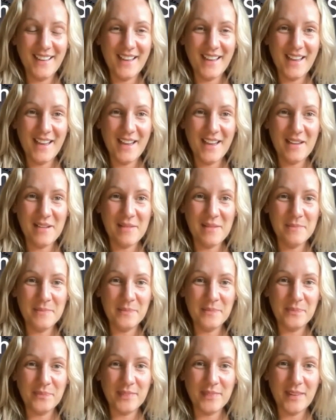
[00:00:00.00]

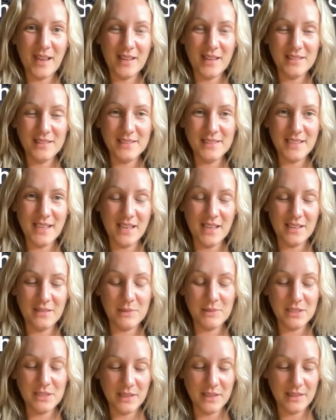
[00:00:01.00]
and
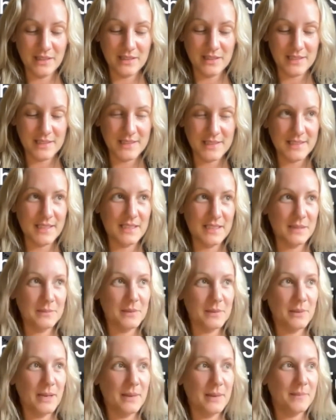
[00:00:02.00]
we're doing it in a
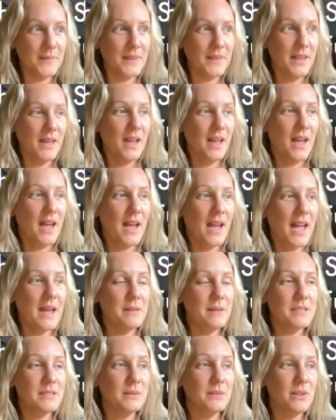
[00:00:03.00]
sustainable way.
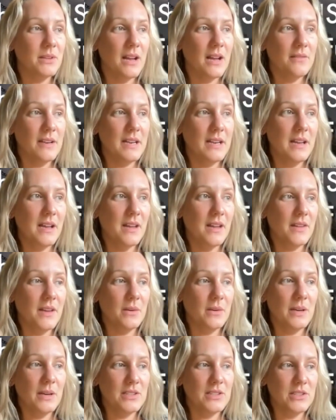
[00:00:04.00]
So we don't have any other
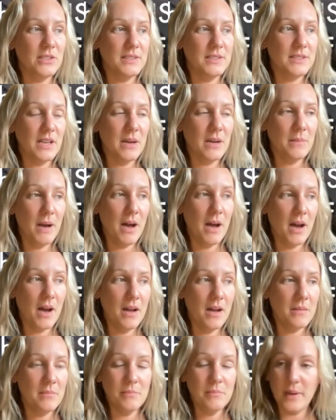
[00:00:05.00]
questions come
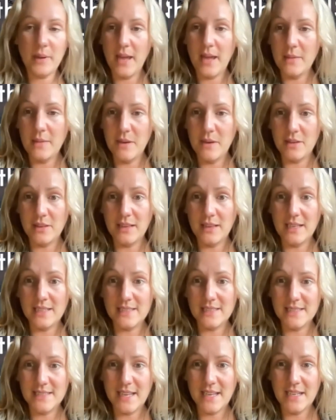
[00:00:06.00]
up, unless
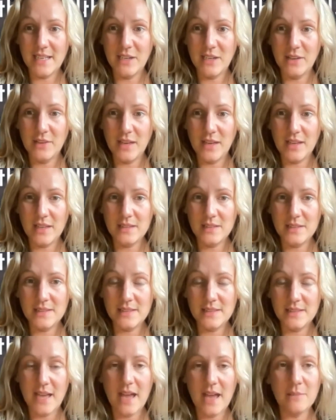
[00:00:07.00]
there's any
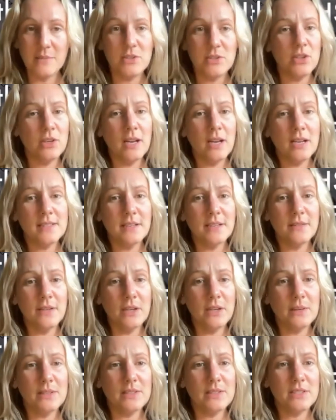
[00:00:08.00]
others. Do you guys have
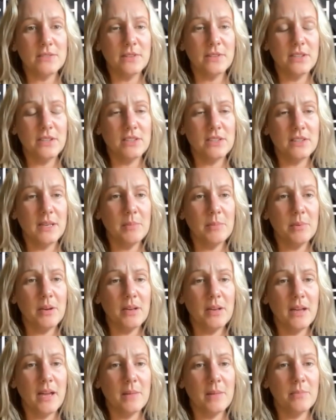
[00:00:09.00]
any questions for each other?
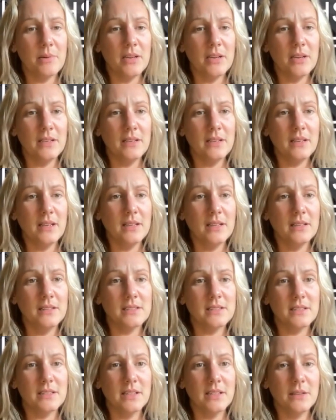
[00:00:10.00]
Bryony
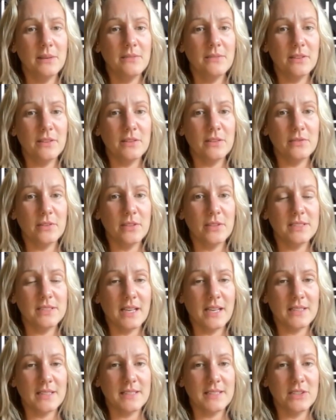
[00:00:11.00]
and Louis, feel free to
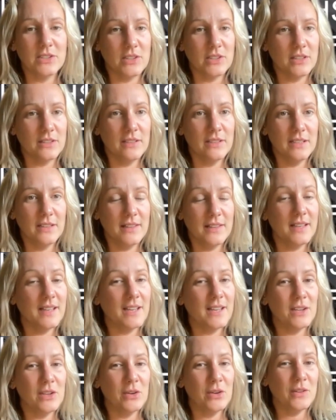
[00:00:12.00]
ask each other anything.
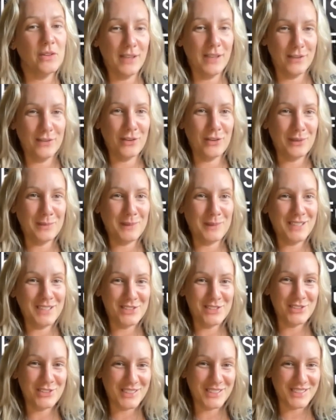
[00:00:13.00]
I know that you've already been
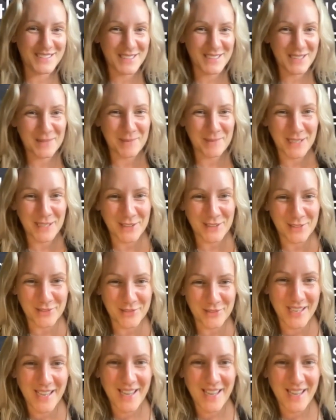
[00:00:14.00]
introduced, so you might have